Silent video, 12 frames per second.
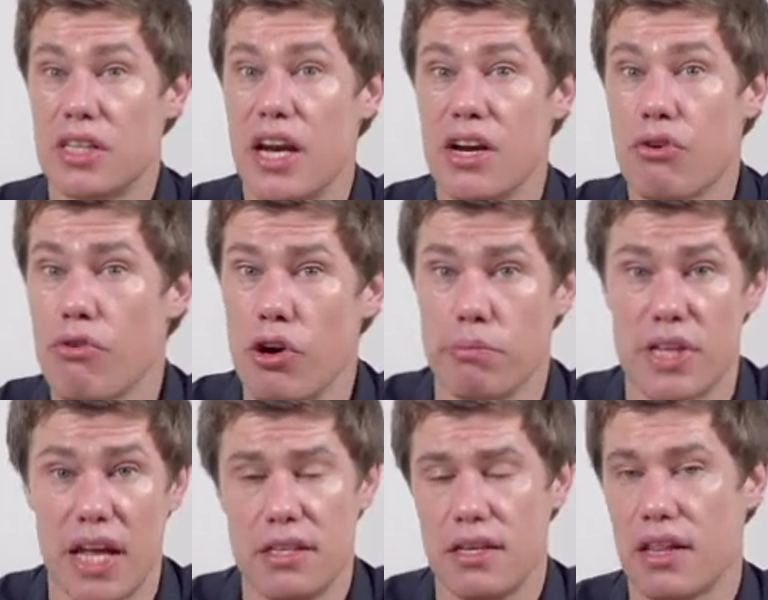in groups.
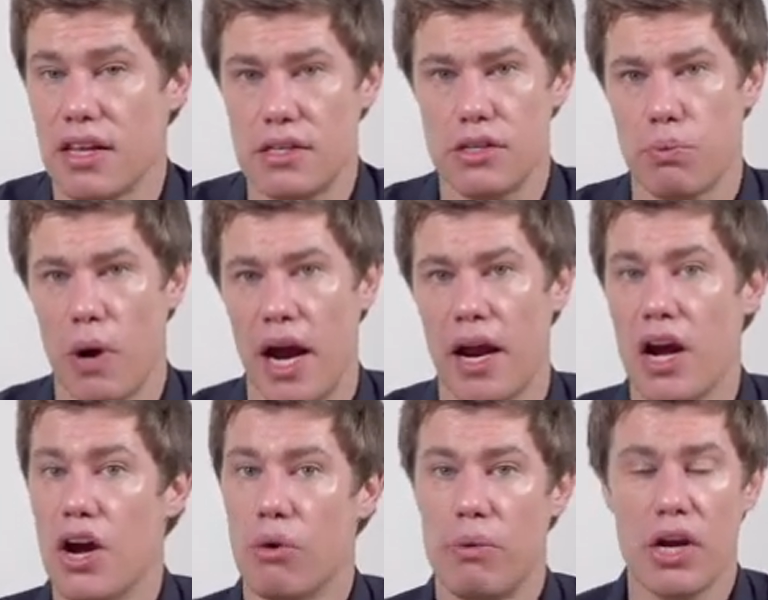This this is why
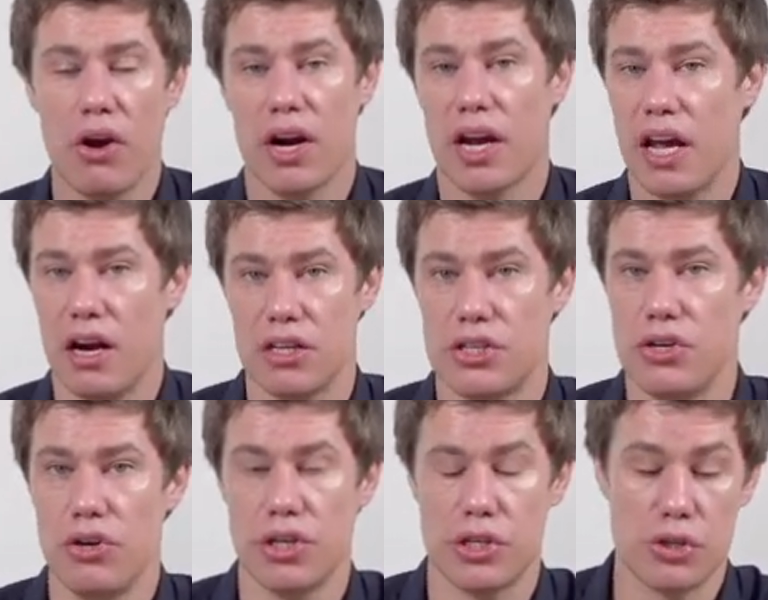we got to get our
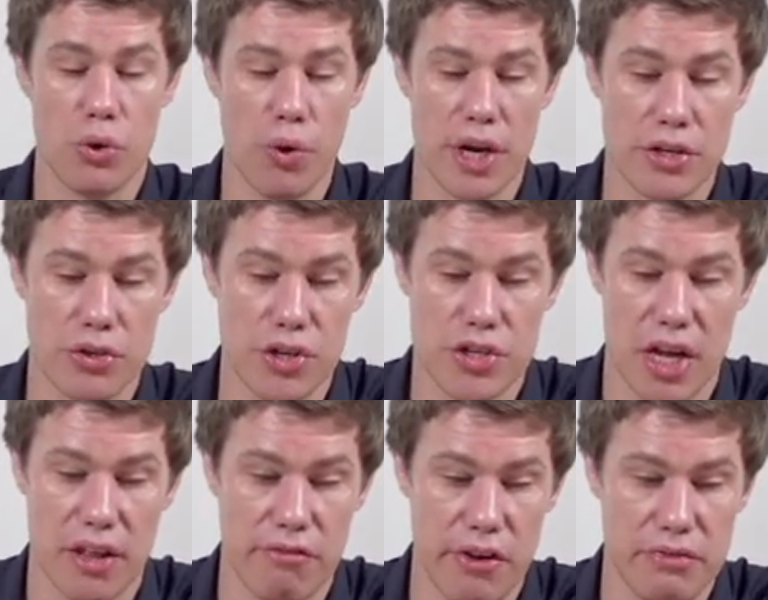students talking to each
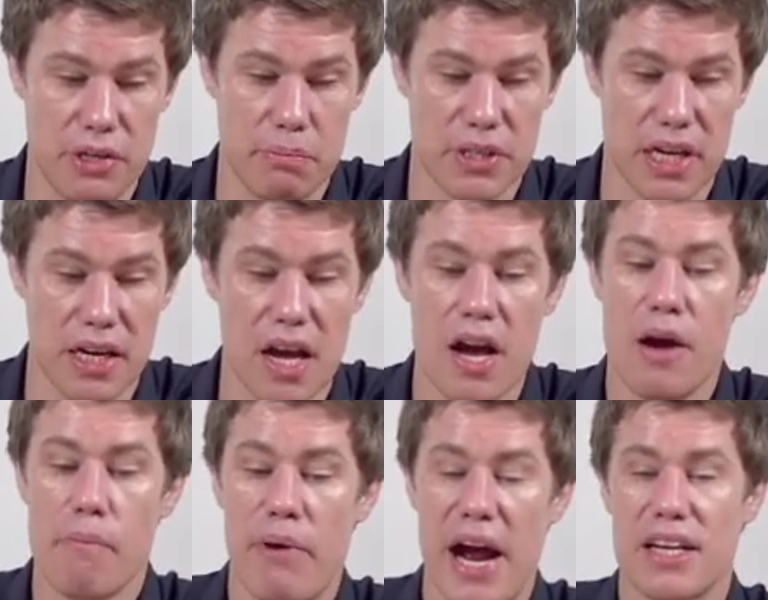other 50 percent.
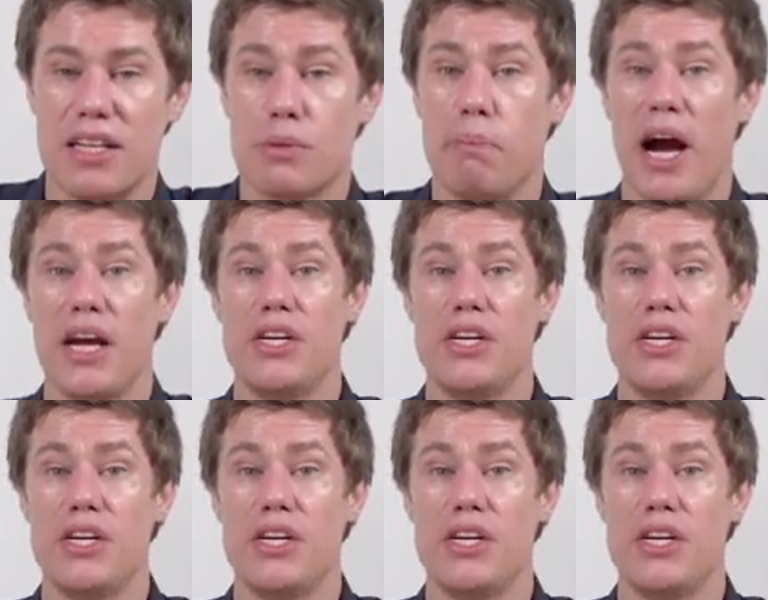Practice by